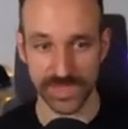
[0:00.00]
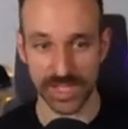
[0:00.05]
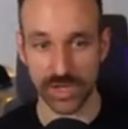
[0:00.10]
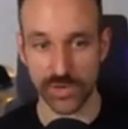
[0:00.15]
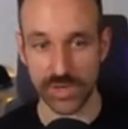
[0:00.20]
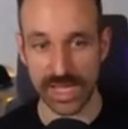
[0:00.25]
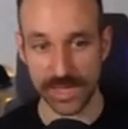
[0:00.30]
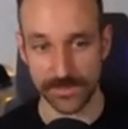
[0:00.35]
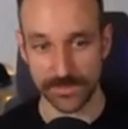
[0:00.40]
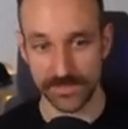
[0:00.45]

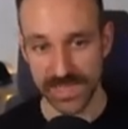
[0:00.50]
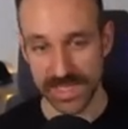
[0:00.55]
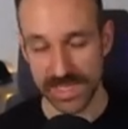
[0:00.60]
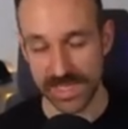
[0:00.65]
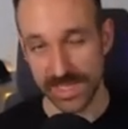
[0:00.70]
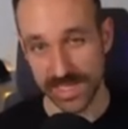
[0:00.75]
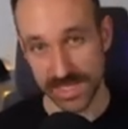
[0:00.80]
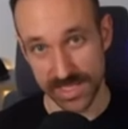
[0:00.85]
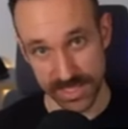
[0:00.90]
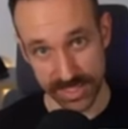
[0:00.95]
Okay,
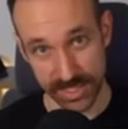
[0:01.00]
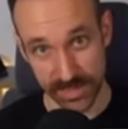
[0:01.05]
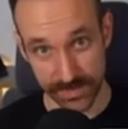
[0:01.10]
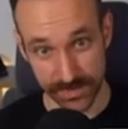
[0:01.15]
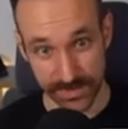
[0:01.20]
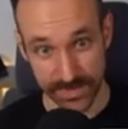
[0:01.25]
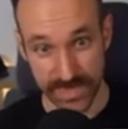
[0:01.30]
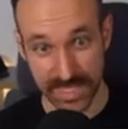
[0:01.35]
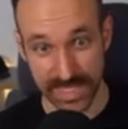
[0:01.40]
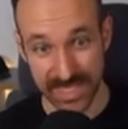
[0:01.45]
so
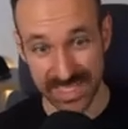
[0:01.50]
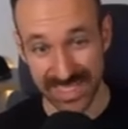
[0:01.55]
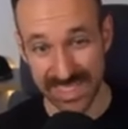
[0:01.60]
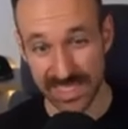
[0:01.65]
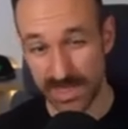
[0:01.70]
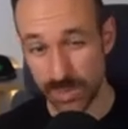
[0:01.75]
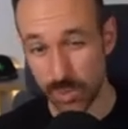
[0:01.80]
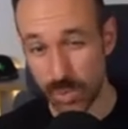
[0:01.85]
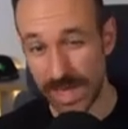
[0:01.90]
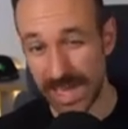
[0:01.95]
this is
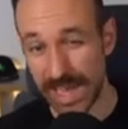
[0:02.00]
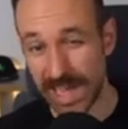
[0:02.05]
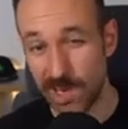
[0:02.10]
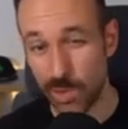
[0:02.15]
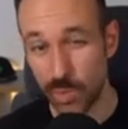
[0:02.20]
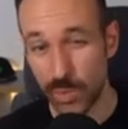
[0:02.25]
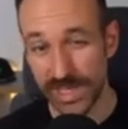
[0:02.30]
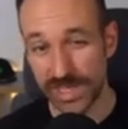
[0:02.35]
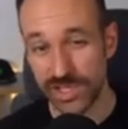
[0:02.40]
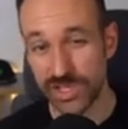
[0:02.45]
the way how
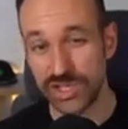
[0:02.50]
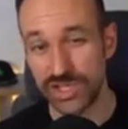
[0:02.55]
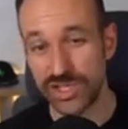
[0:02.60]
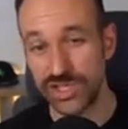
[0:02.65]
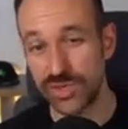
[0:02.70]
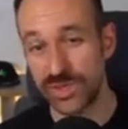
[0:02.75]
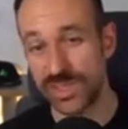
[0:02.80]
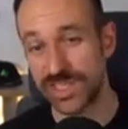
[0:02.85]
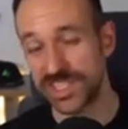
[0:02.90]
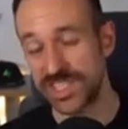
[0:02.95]
we could
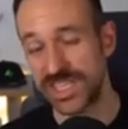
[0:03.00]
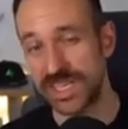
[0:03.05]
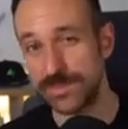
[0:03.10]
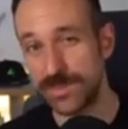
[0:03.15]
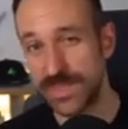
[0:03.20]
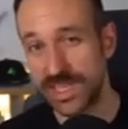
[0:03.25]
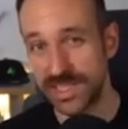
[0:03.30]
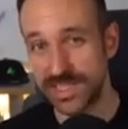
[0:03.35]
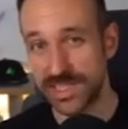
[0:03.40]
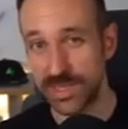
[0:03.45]
do the same
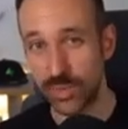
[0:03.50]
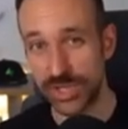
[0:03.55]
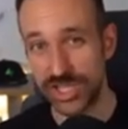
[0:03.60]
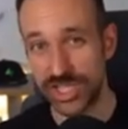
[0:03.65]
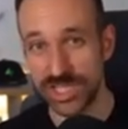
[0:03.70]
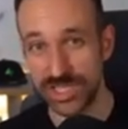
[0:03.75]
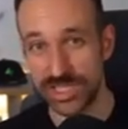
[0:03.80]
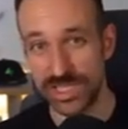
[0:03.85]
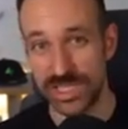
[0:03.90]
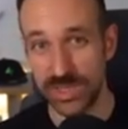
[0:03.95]
things that we
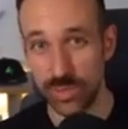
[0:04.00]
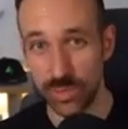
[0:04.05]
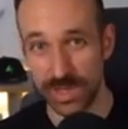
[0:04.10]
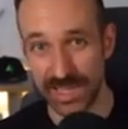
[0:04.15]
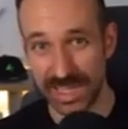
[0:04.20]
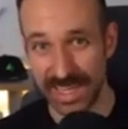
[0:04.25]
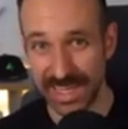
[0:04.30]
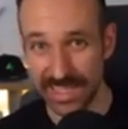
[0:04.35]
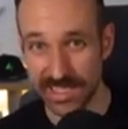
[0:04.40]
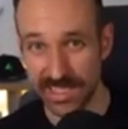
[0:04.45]
just did
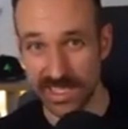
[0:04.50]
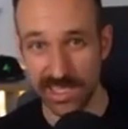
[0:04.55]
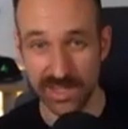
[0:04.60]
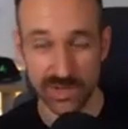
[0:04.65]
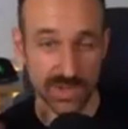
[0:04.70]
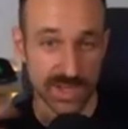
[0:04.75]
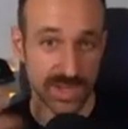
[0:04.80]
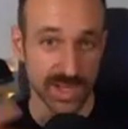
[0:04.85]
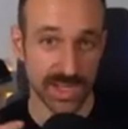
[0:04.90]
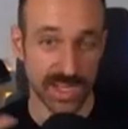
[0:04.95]
with
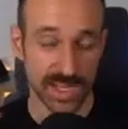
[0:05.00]
Xcode